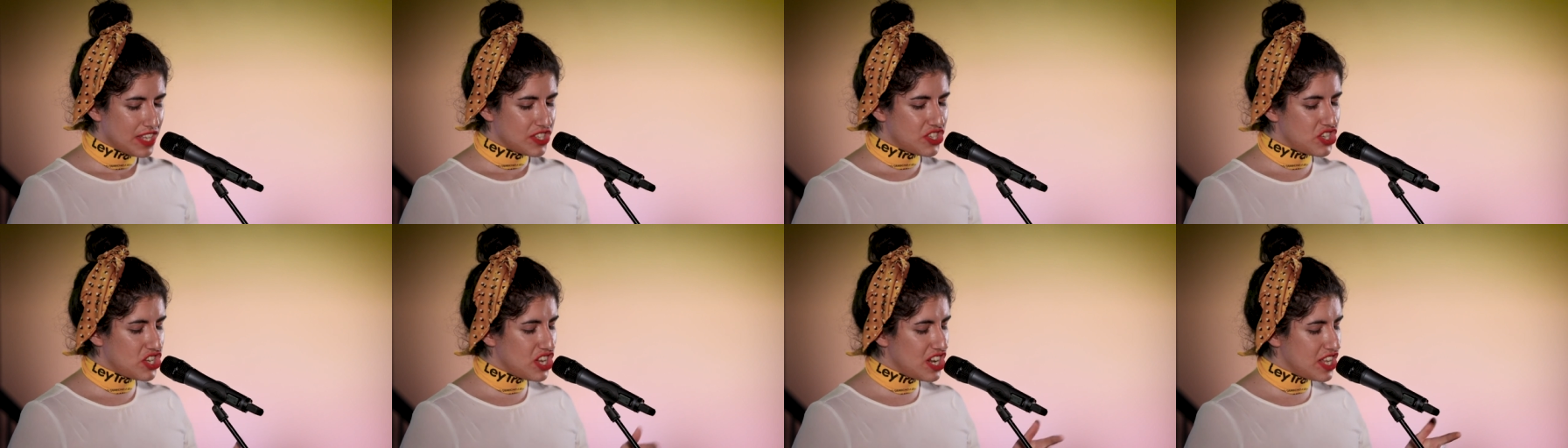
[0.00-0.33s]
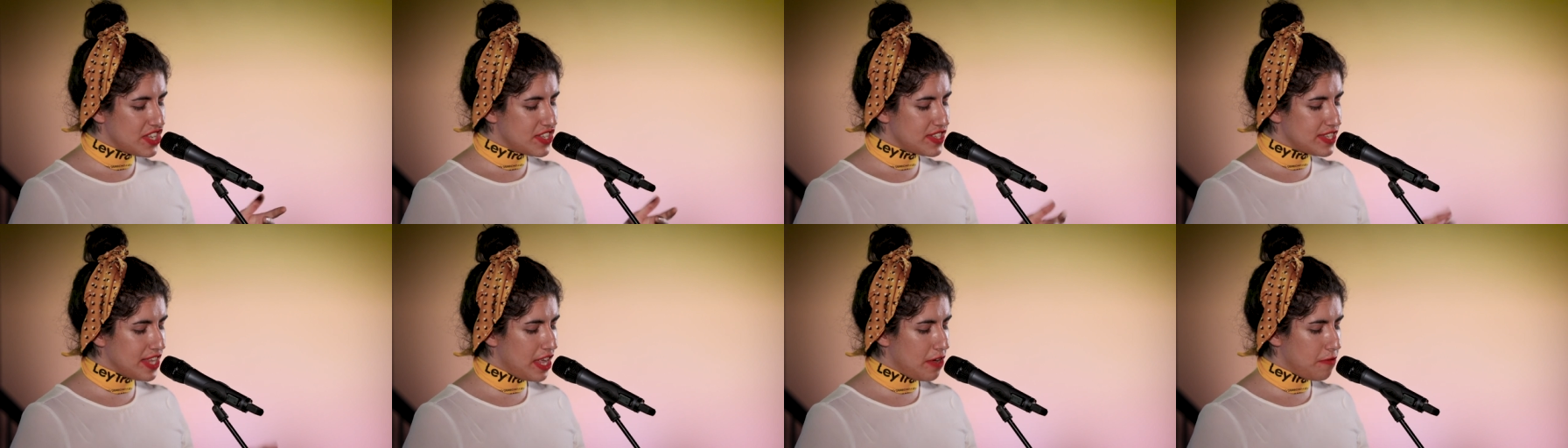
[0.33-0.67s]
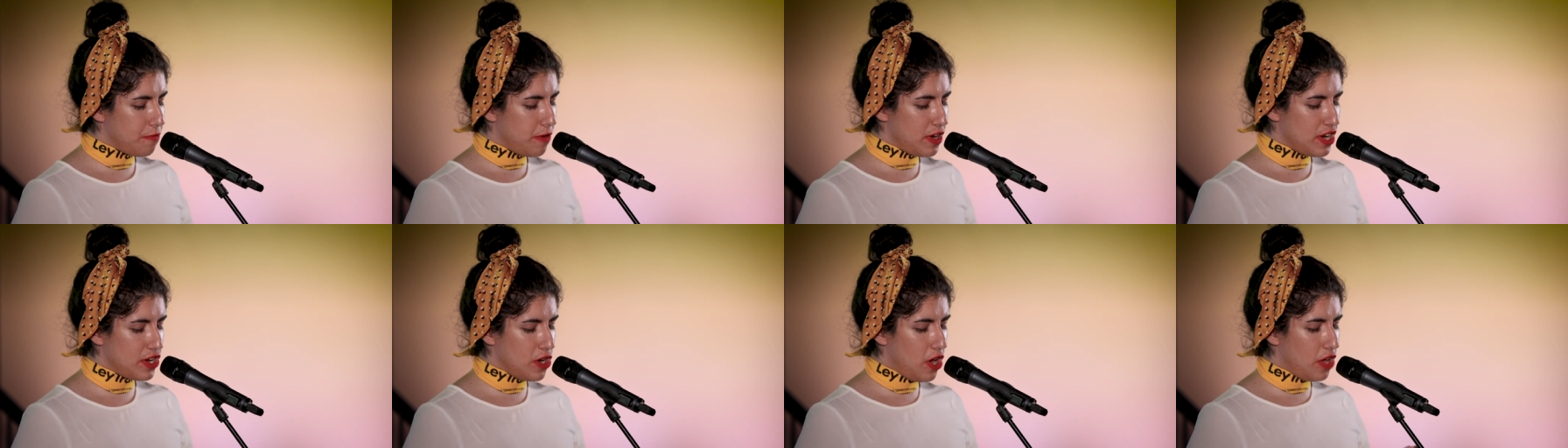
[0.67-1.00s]
Chile is
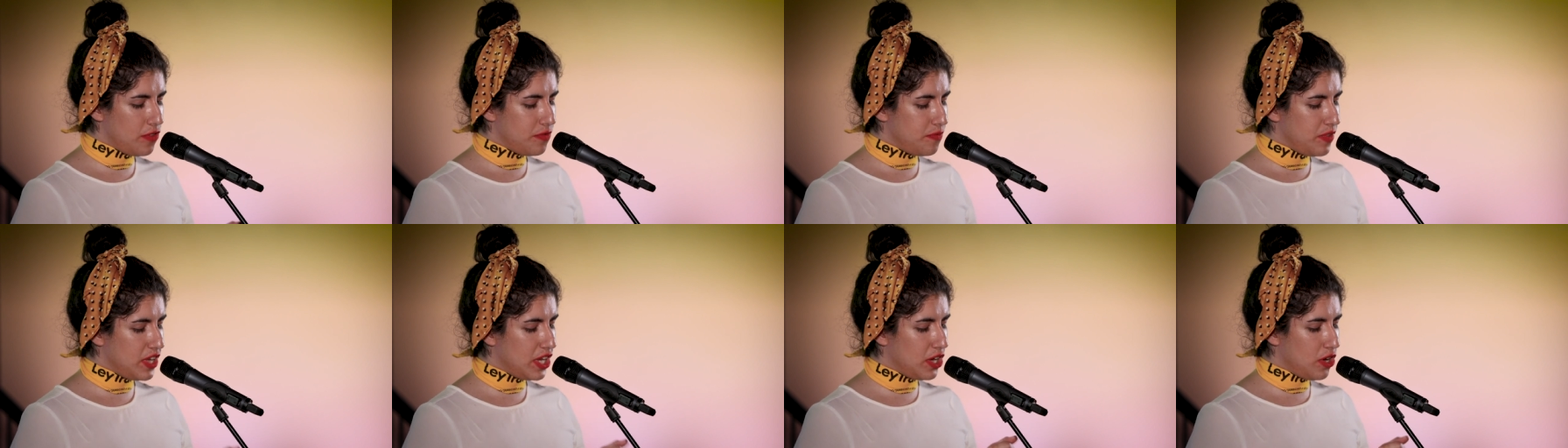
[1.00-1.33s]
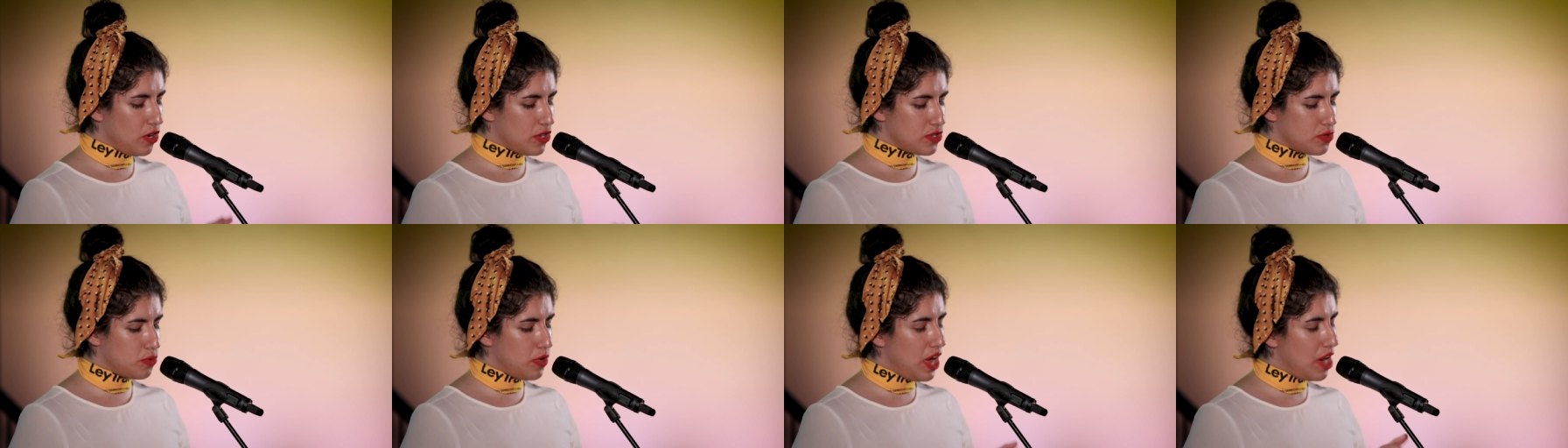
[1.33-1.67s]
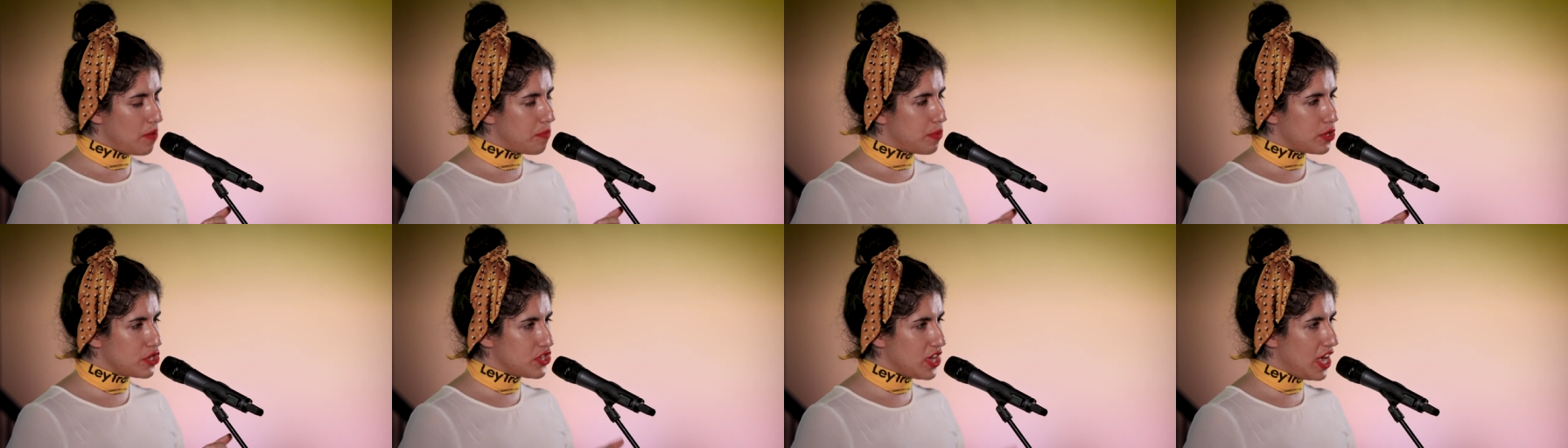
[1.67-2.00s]
safer not because we
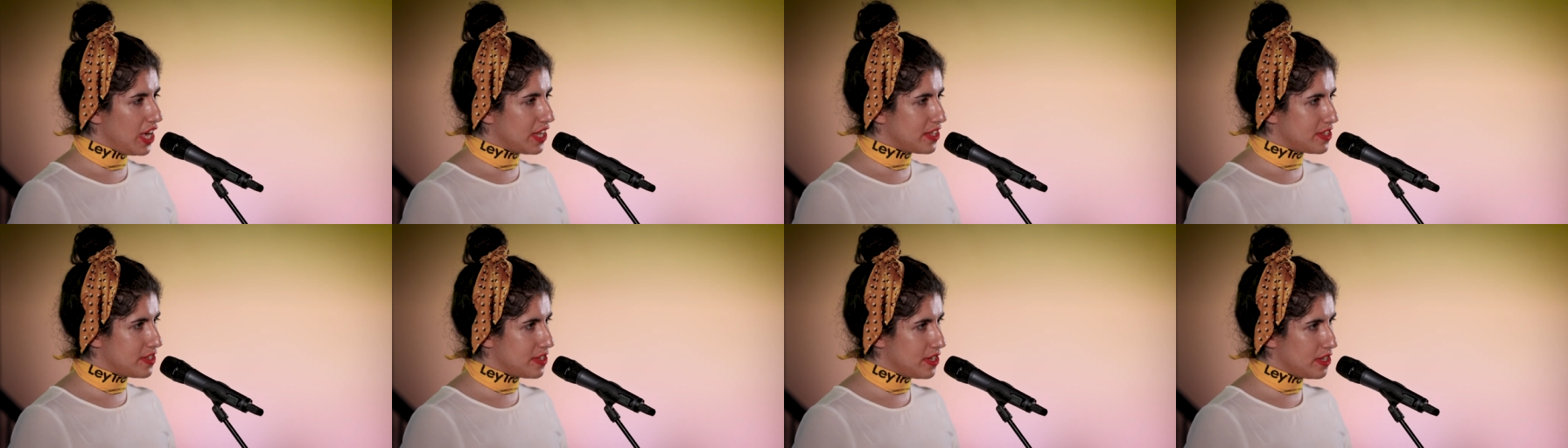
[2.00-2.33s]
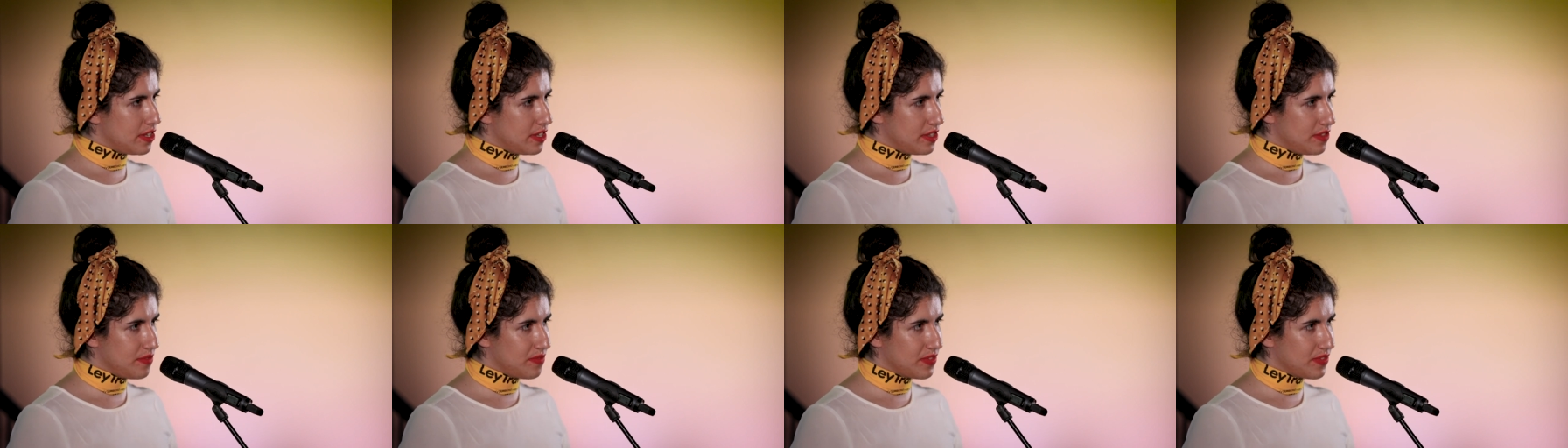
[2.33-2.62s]
are protected,